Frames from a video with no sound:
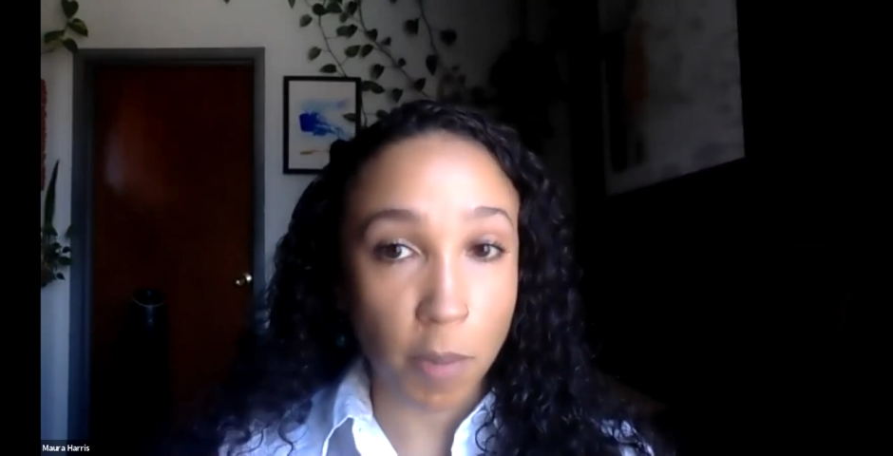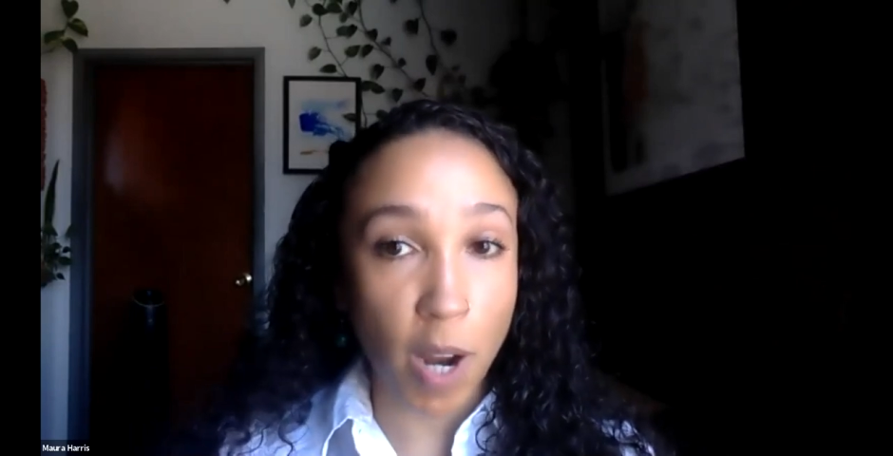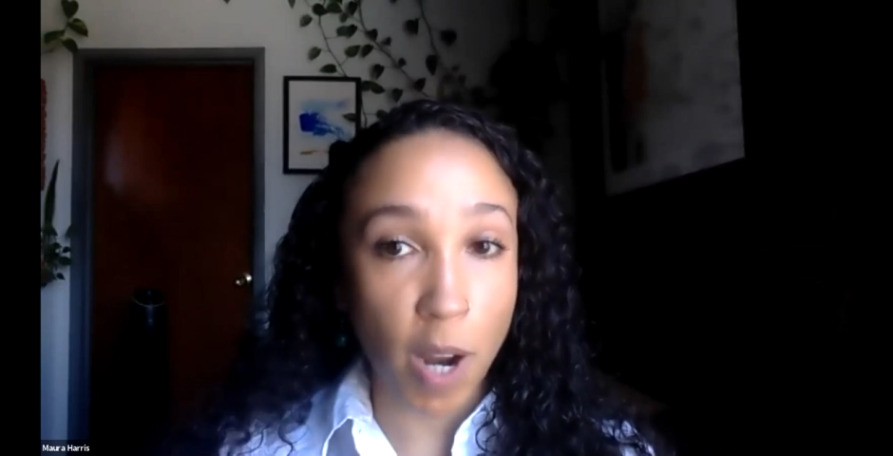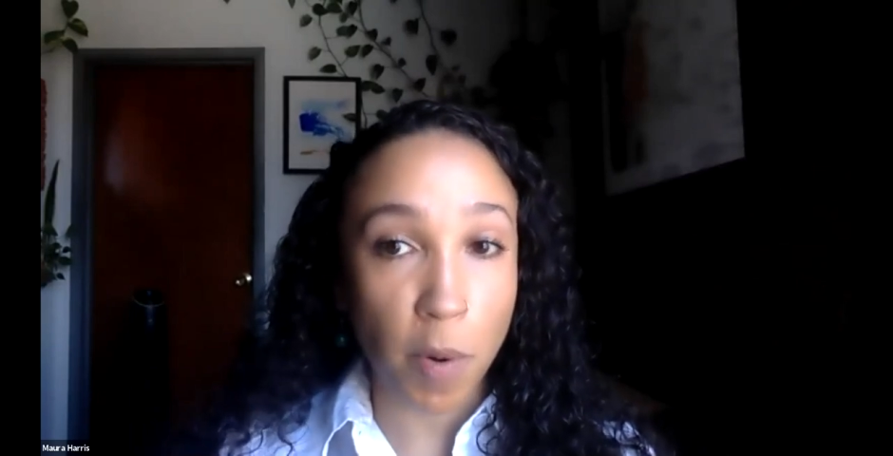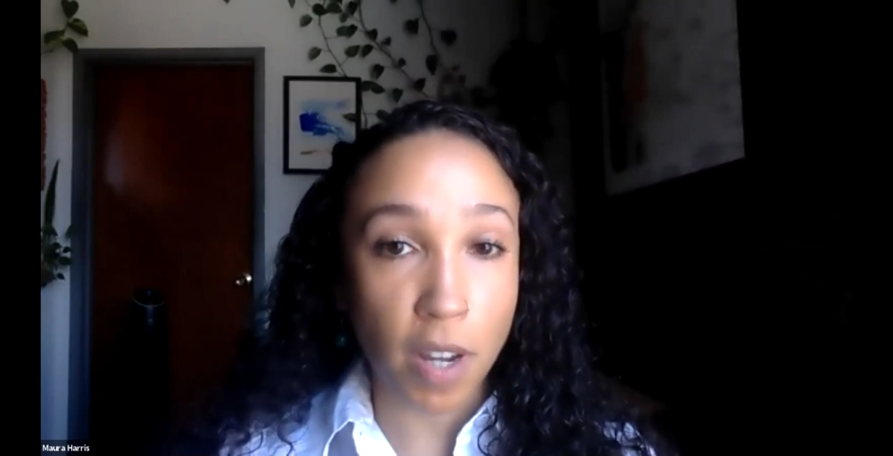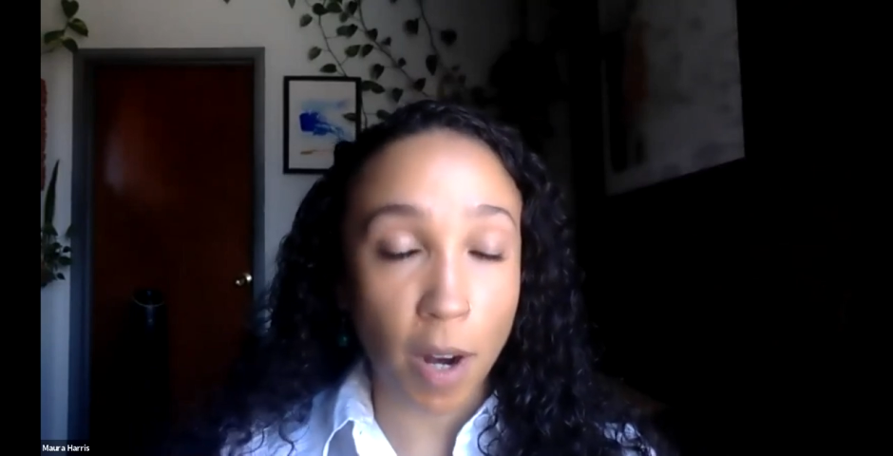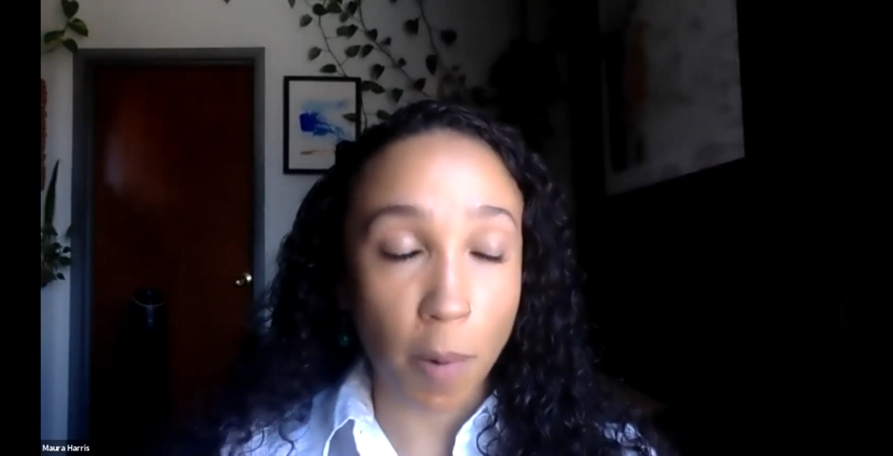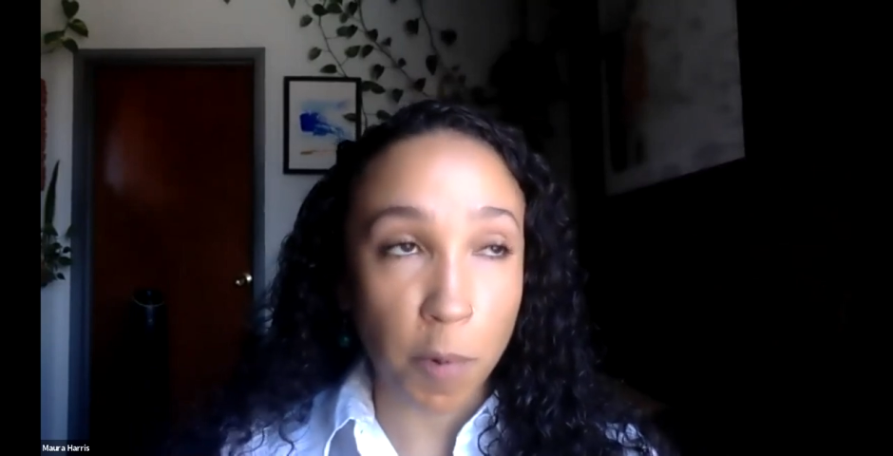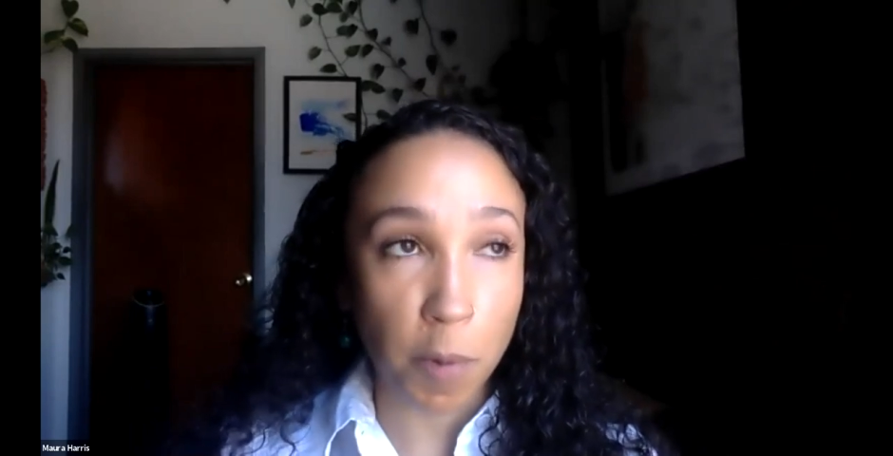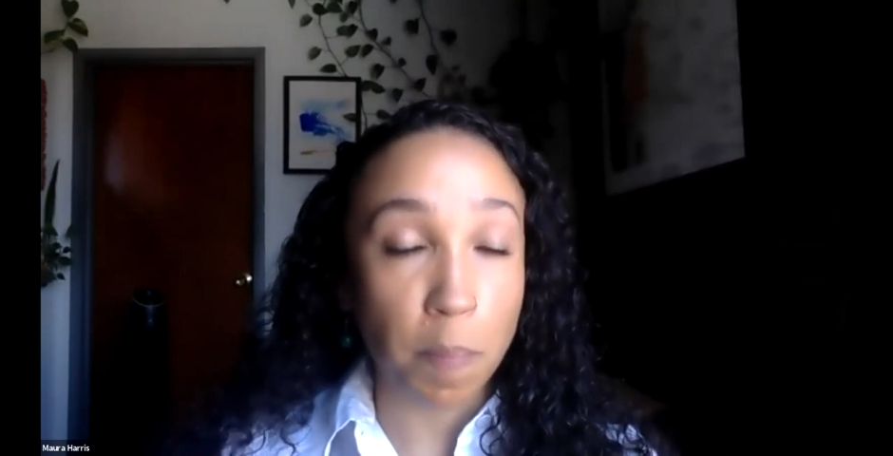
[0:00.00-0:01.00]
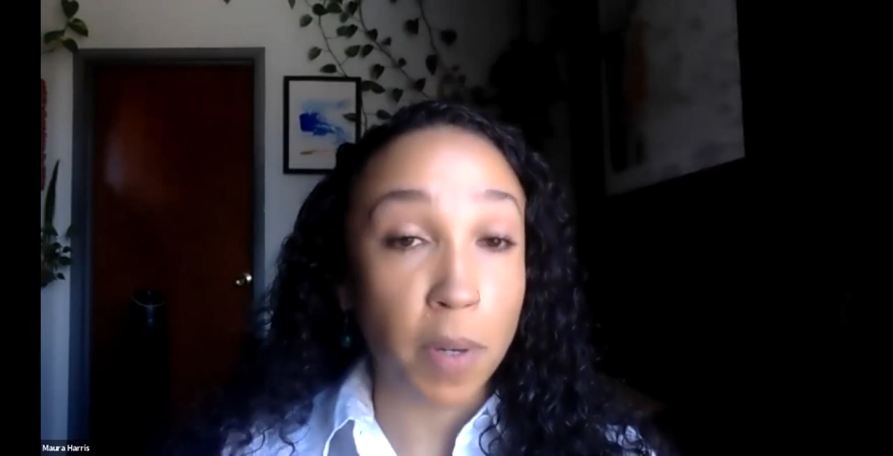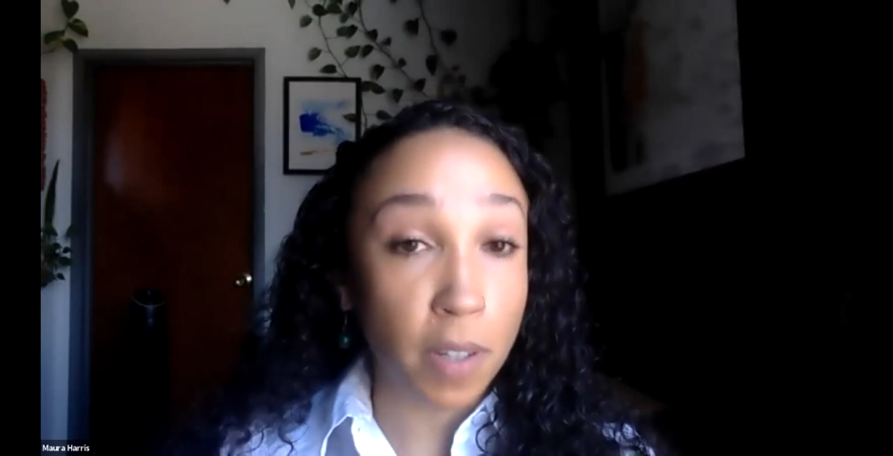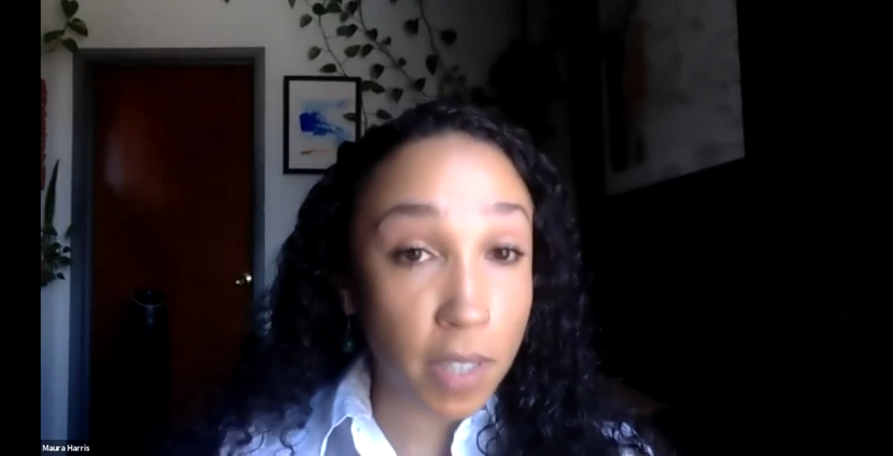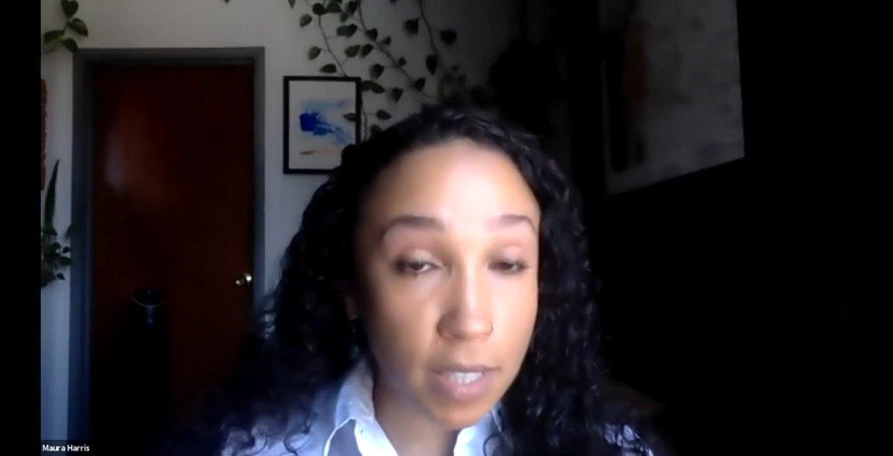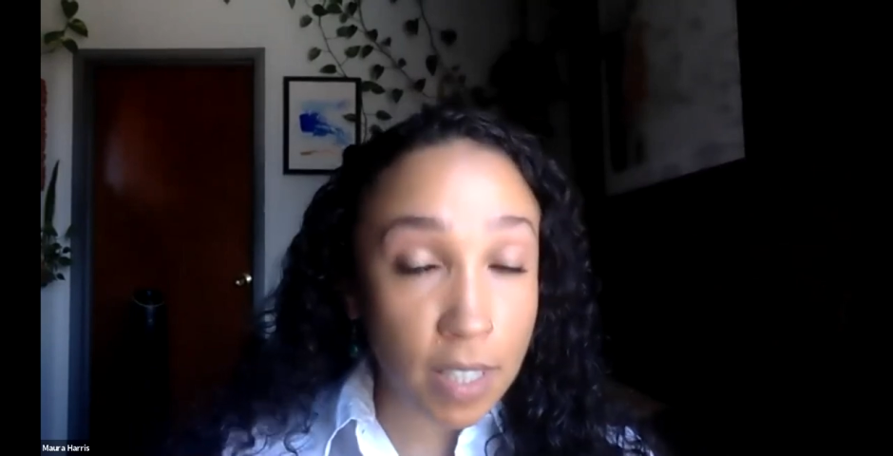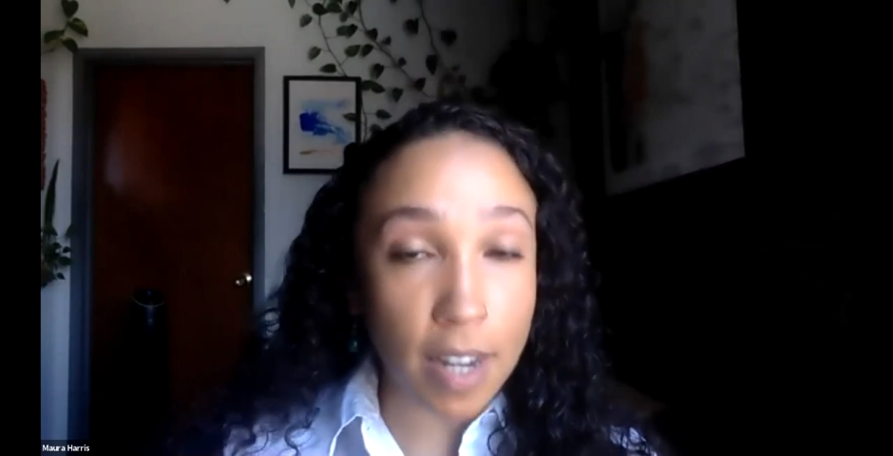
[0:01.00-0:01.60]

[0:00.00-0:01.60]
primary care will build